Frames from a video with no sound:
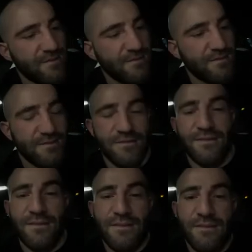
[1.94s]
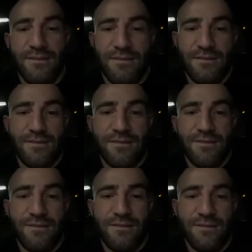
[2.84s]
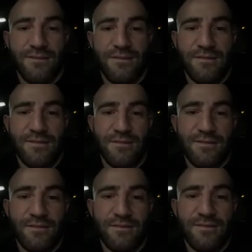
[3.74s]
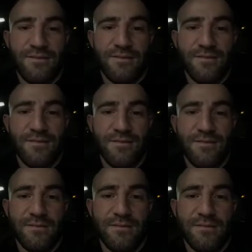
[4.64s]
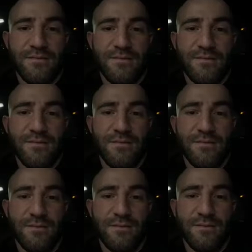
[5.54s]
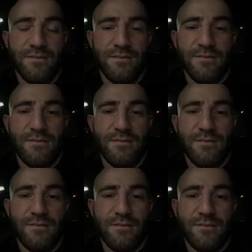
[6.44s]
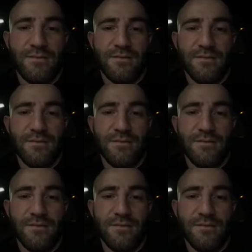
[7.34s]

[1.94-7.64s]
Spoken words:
(not speaking)